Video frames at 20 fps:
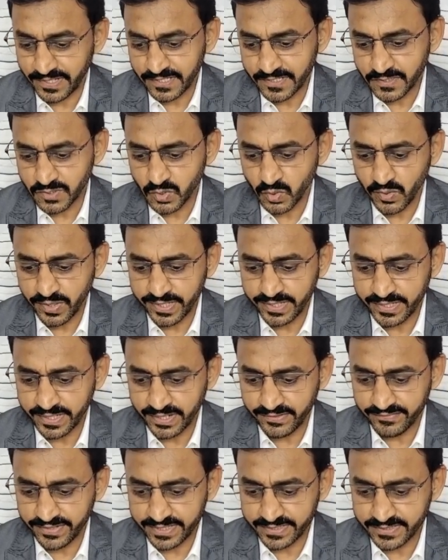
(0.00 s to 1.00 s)
So here
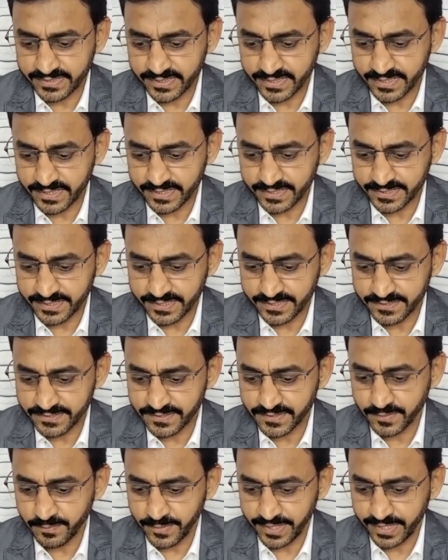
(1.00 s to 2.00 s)
having
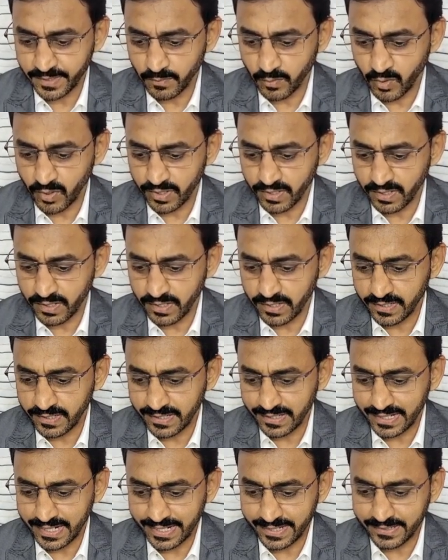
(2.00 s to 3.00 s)
this medial border,
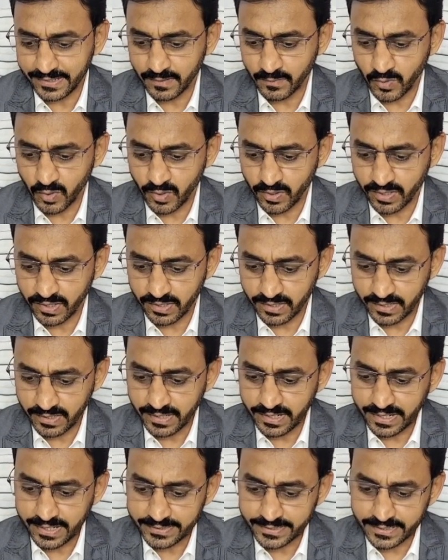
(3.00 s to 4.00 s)
lateral border,
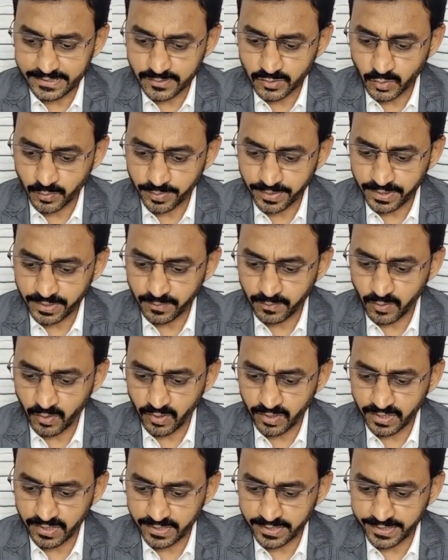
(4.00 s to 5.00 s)
then superior
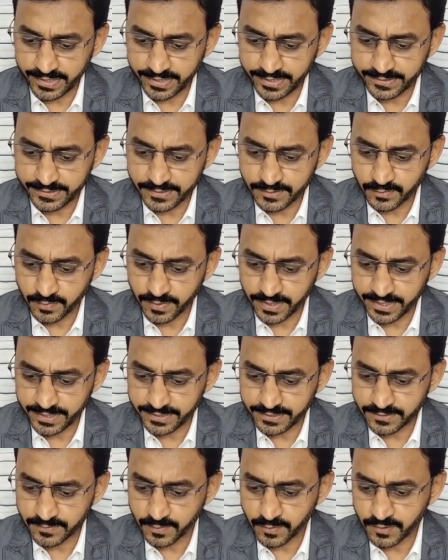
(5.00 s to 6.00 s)
border. Here is a
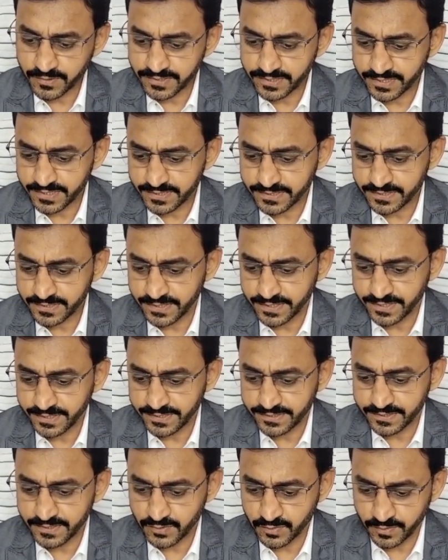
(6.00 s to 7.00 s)
spinous process. Here
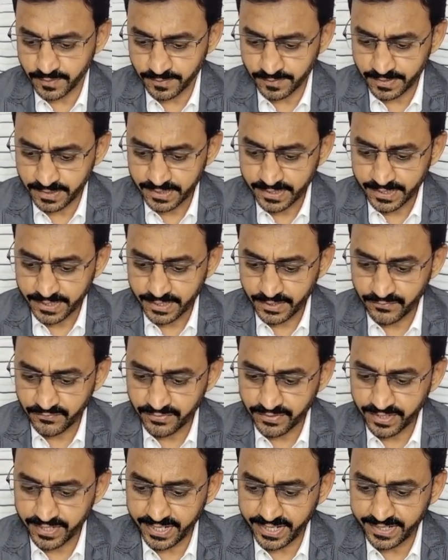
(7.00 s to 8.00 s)
is a
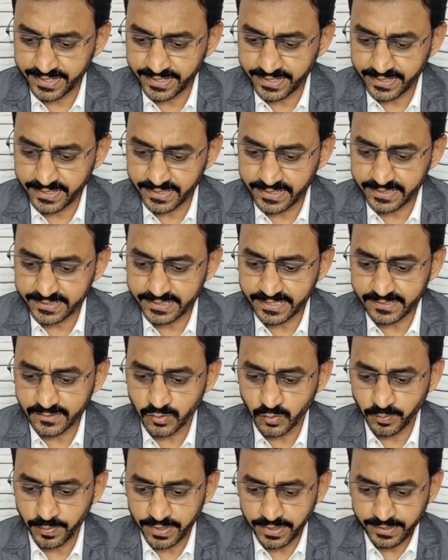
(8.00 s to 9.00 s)
inferior angle, then
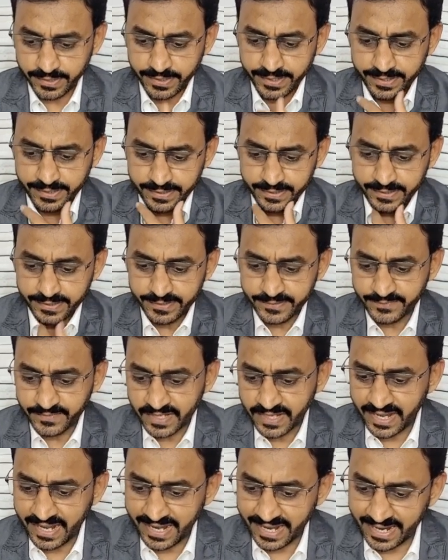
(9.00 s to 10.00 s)
superior angle,
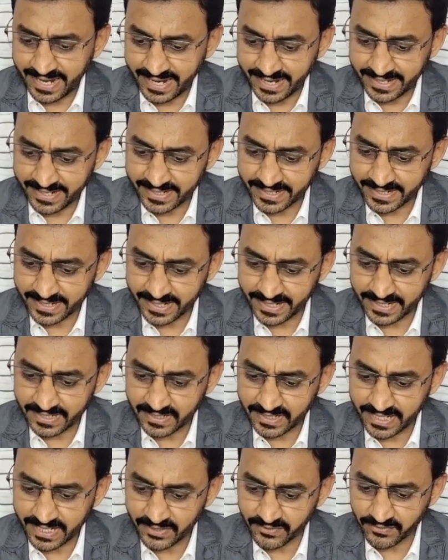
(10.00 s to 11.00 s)
and at
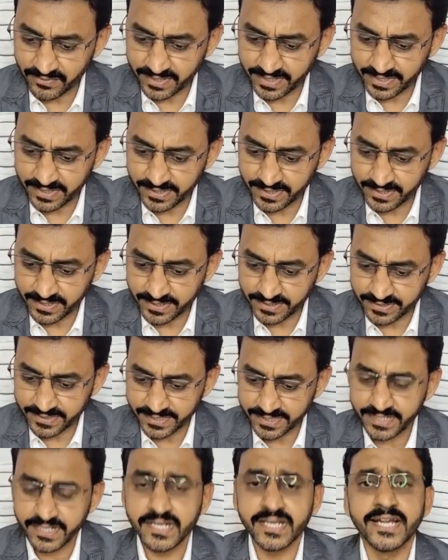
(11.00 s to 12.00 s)
laterally
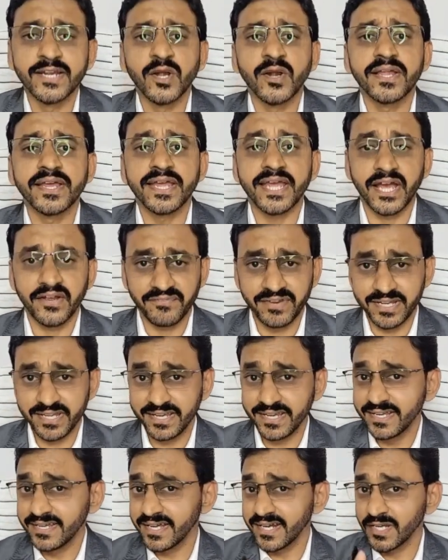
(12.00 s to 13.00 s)
the glenoid
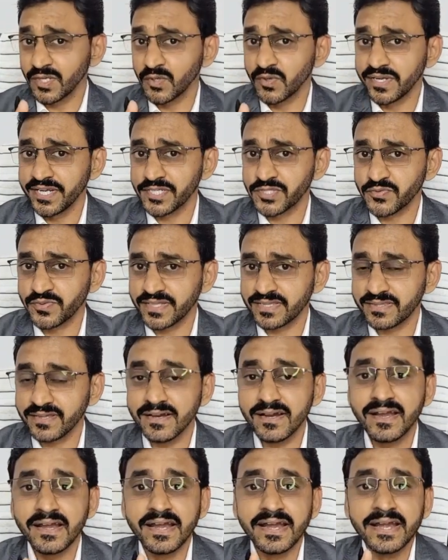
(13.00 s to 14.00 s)
cavity, it articulates with
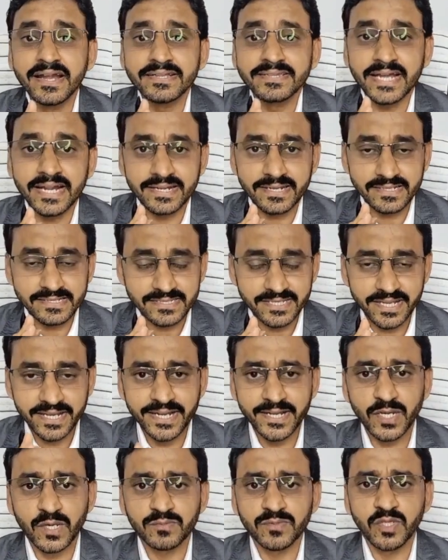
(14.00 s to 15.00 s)
the that is
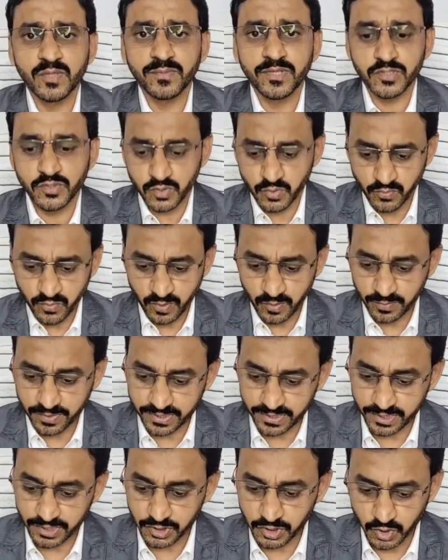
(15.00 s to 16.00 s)
head of the humerus to form
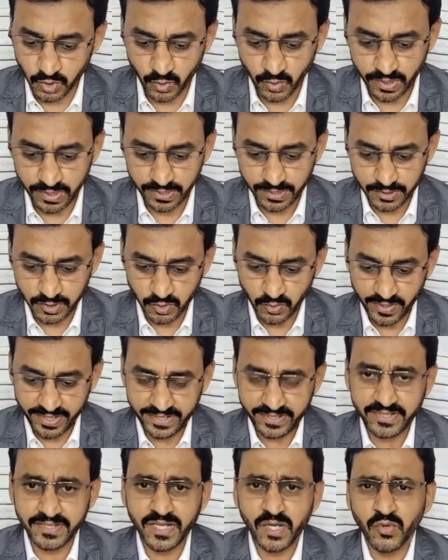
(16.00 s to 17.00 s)
the shoulder
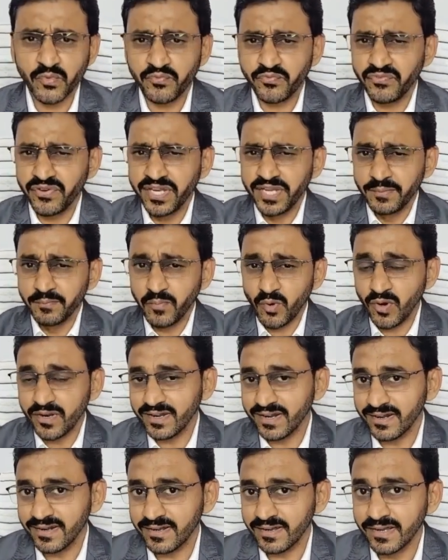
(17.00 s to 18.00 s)
joint. Now very
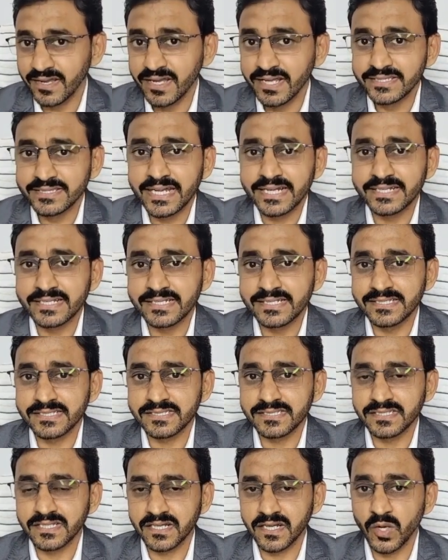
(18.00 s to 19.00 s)
important, that
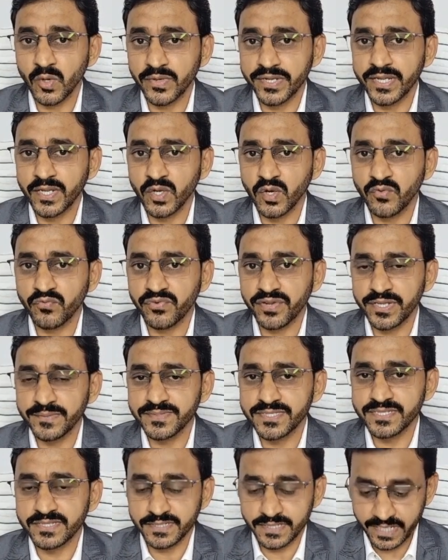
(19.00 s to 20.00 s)
is counting of
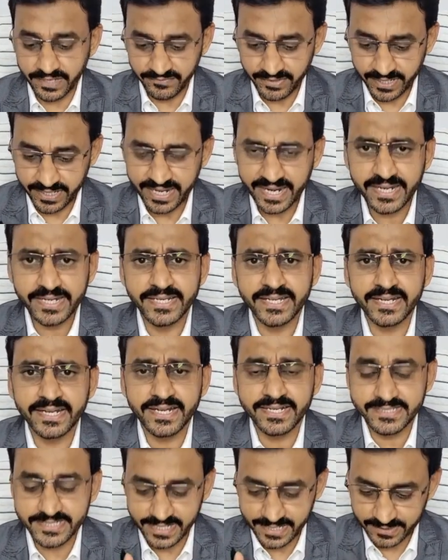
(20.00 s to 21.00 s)
ribs having anterior
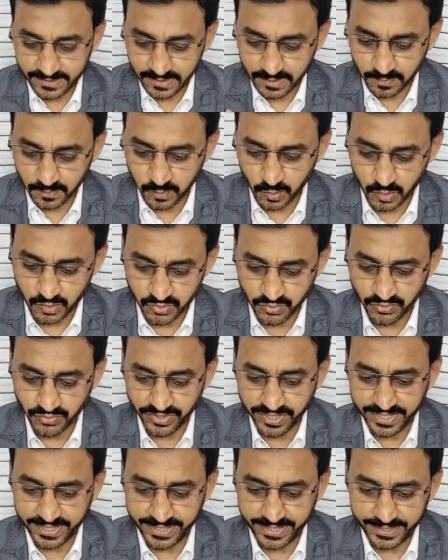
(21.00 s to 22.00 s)
ends and the
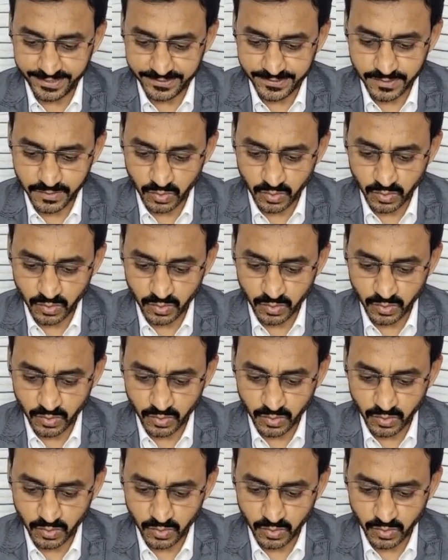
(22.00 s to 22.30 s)
posterior ends.